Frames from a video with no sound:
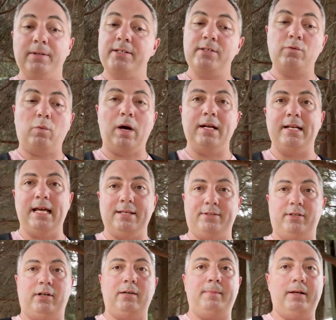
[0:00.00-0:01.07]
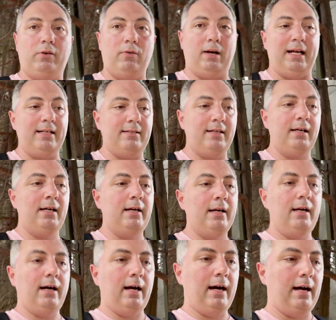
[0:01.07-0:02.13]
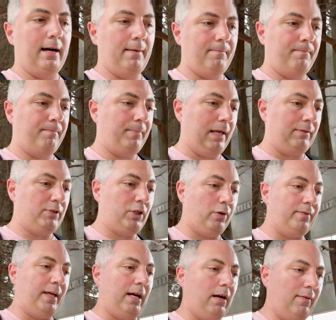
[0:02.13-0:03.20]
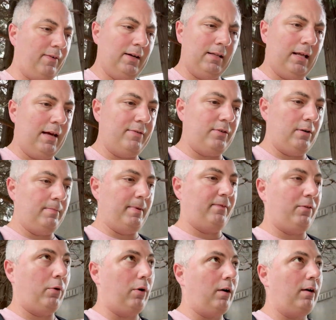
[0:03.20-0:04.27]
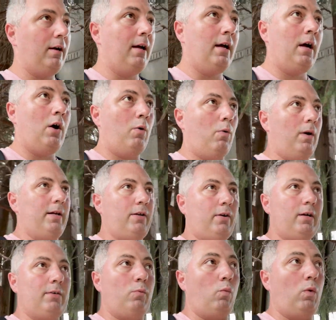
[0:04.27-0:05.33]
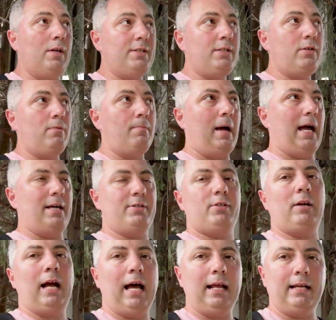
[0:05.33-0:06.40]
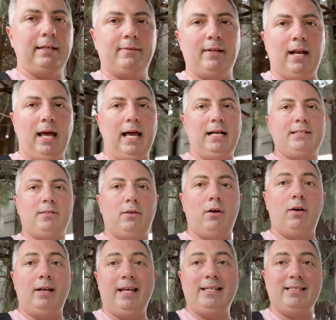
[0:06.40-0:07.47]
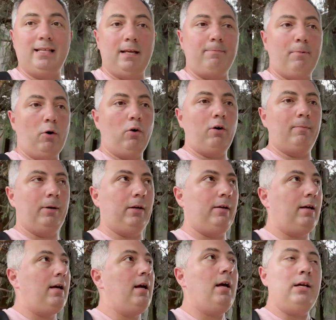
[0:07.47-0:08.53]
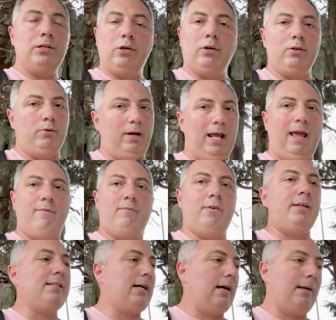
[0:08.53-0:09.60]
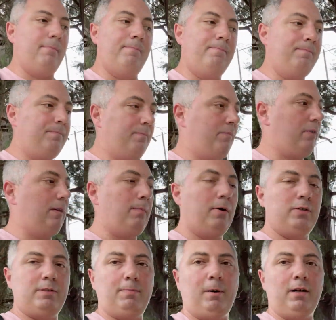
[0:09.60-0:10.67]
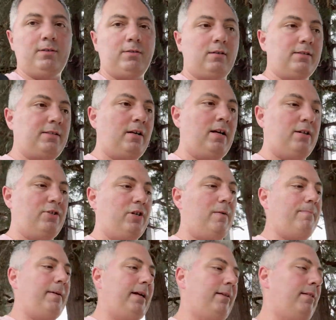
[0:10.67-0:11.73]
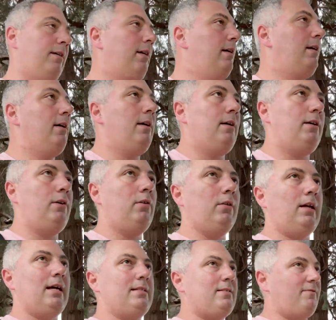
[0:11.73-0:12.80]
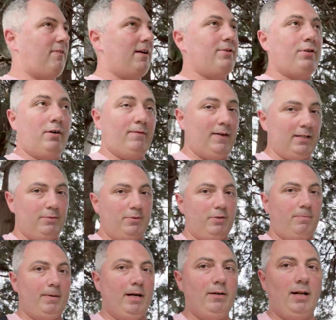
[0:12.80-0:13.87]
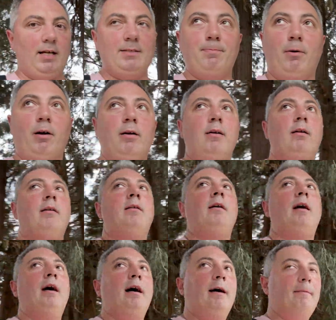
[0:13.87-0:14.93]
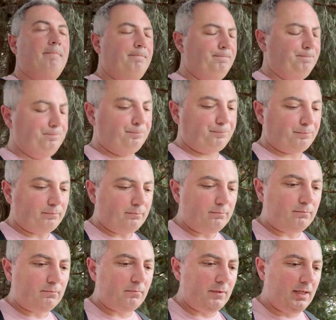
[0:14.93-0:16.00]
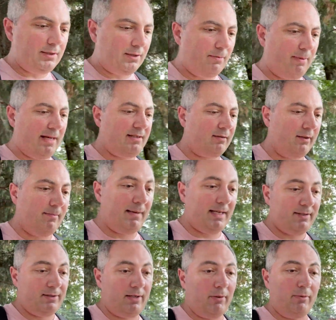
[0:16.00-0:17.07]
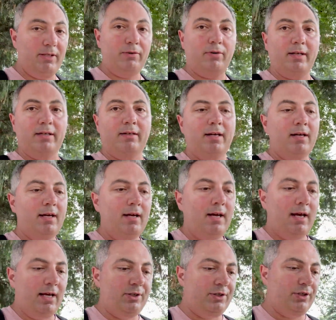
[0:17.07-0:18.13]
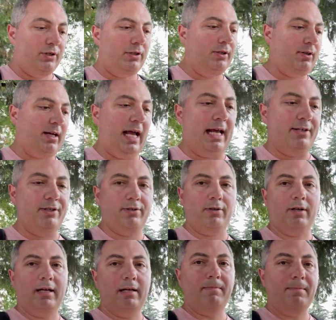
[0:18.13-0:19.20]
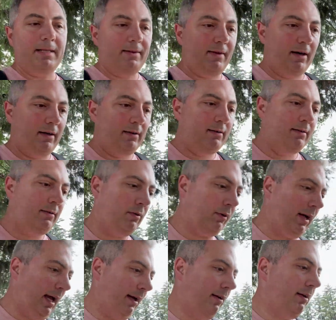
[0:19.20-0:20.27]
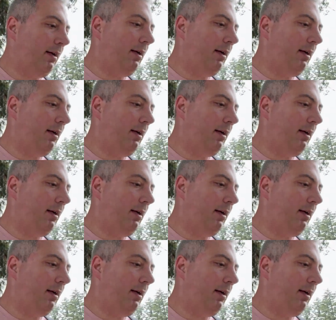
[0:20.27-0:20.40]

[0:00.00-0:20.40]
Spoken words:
This is why nests are going to be great. I've shown that off on a live stream before, where you can, once you master how to get that excellent on a said Pokemon, you can do it every time. For the most part, as long as they're not jumping, utilize adventure effects, which will be our next part, to basically make it so that way you can ensure your catches are going to be there. Okay.